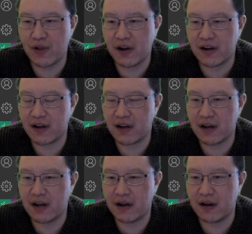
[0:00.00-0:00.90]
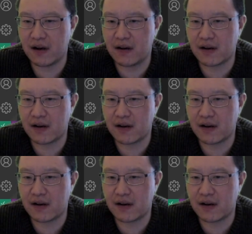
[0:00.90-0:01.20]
this is